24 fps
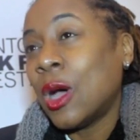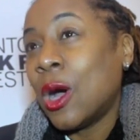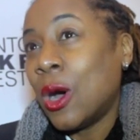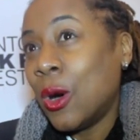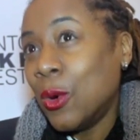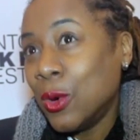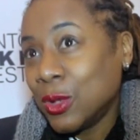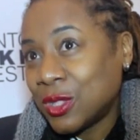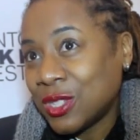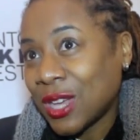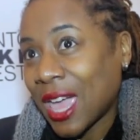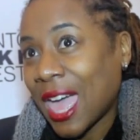
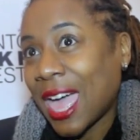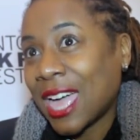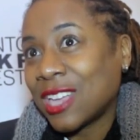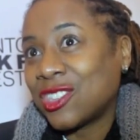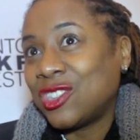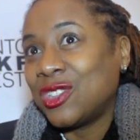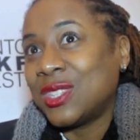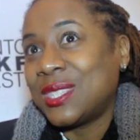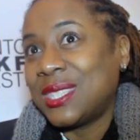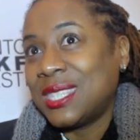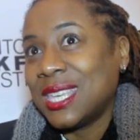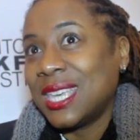older
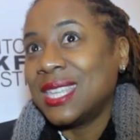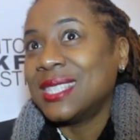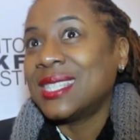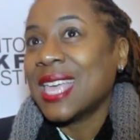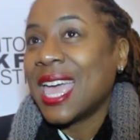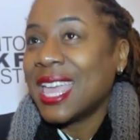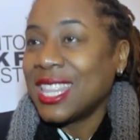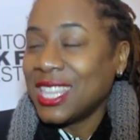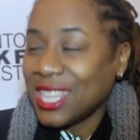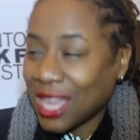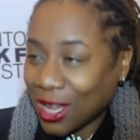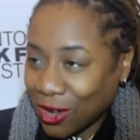actresses
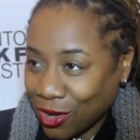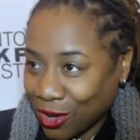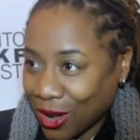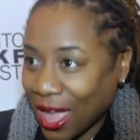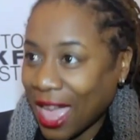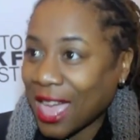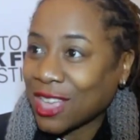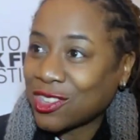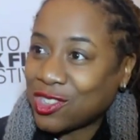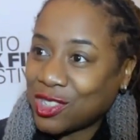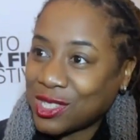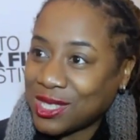and younger
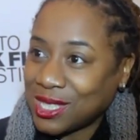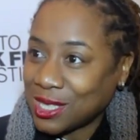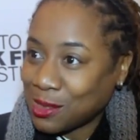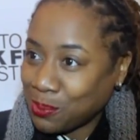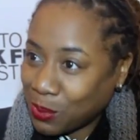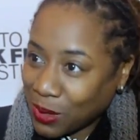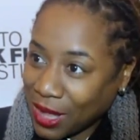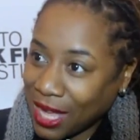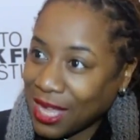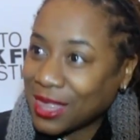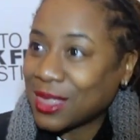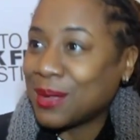actresses
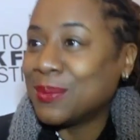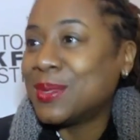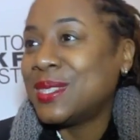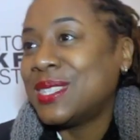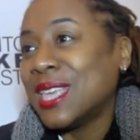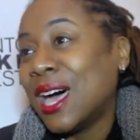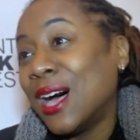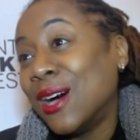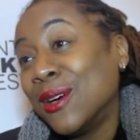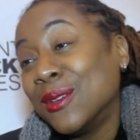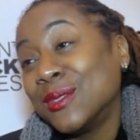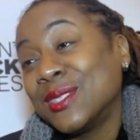playing
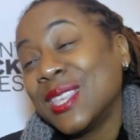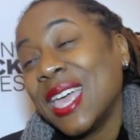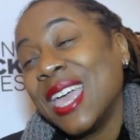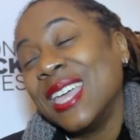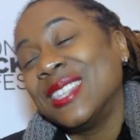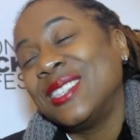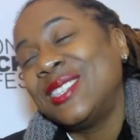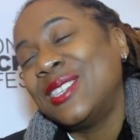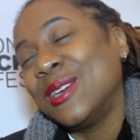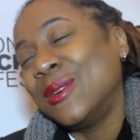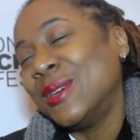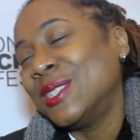themselves.
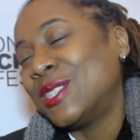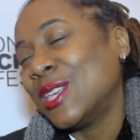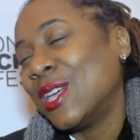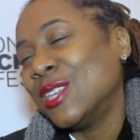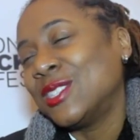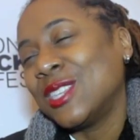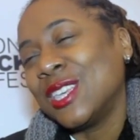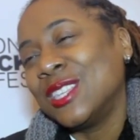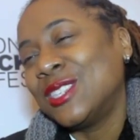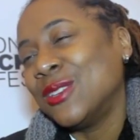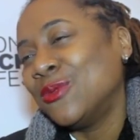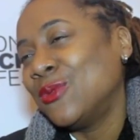And so
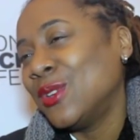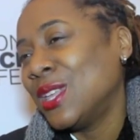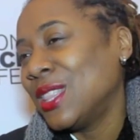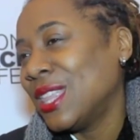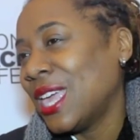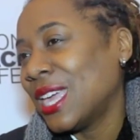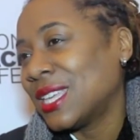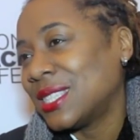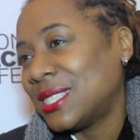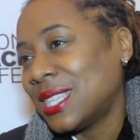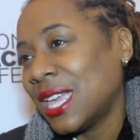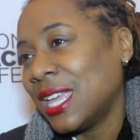it's a
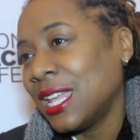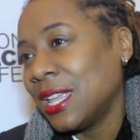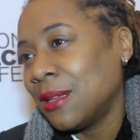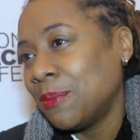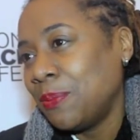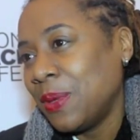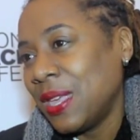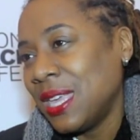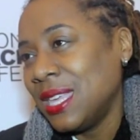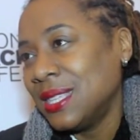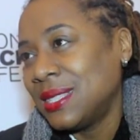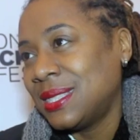really exciting
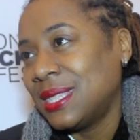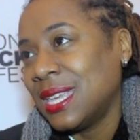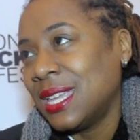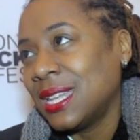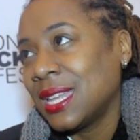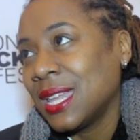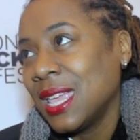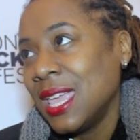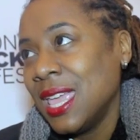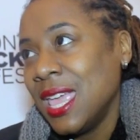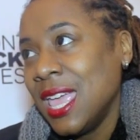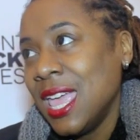piece,
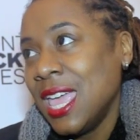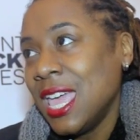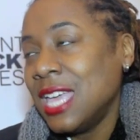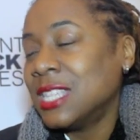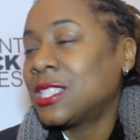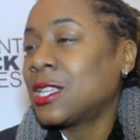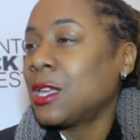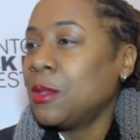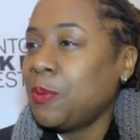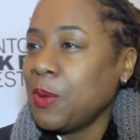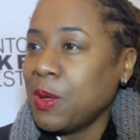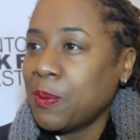and
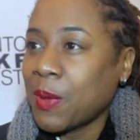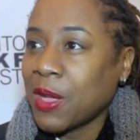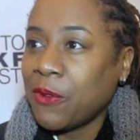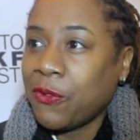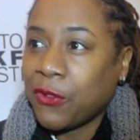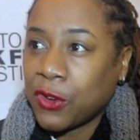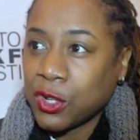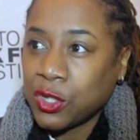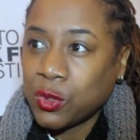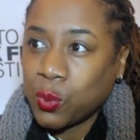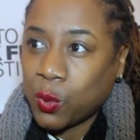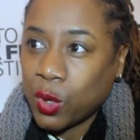it's going to be my
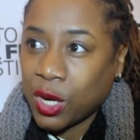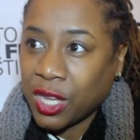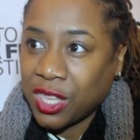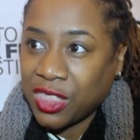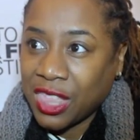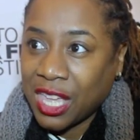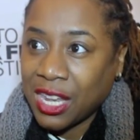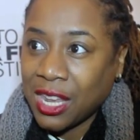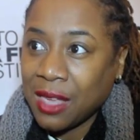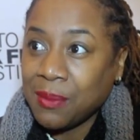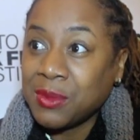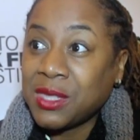first work
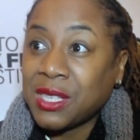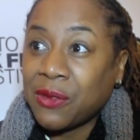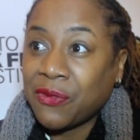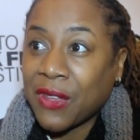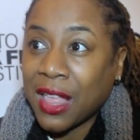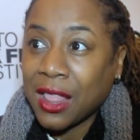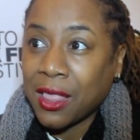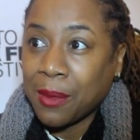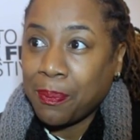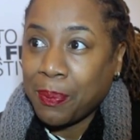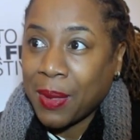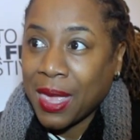that I'm
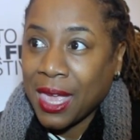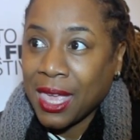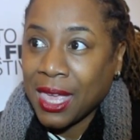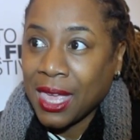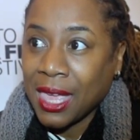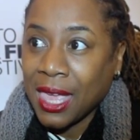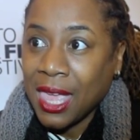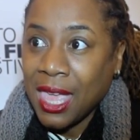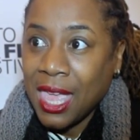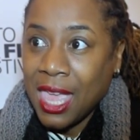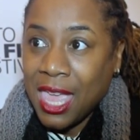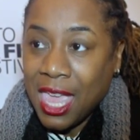
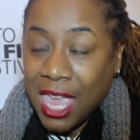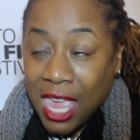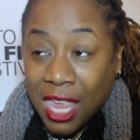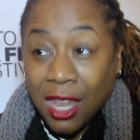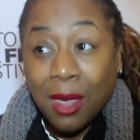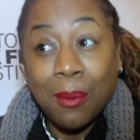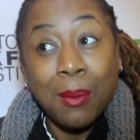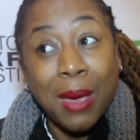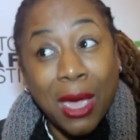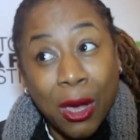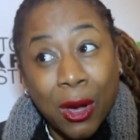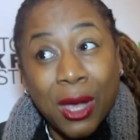developing
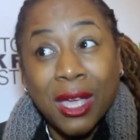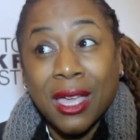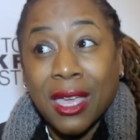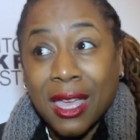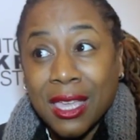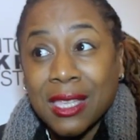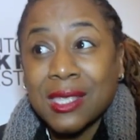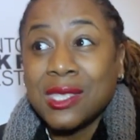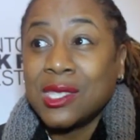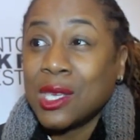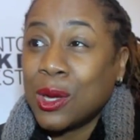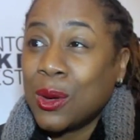in
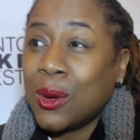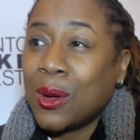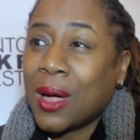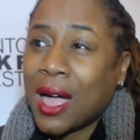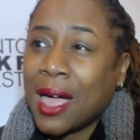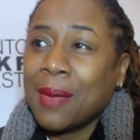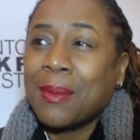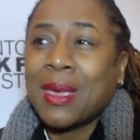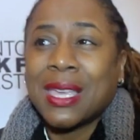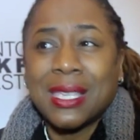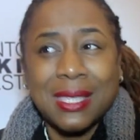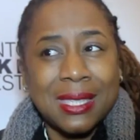America. So
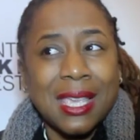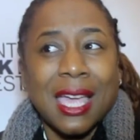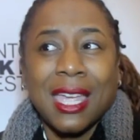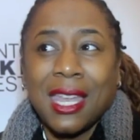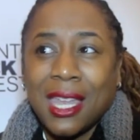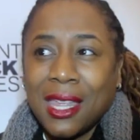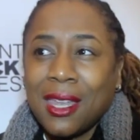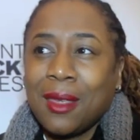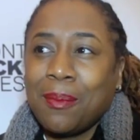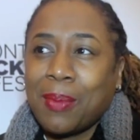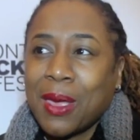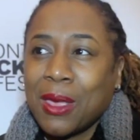I'm
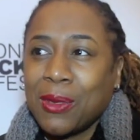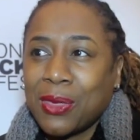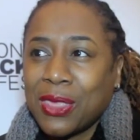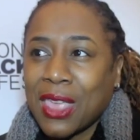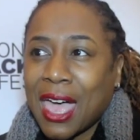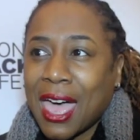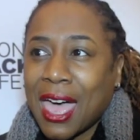excited about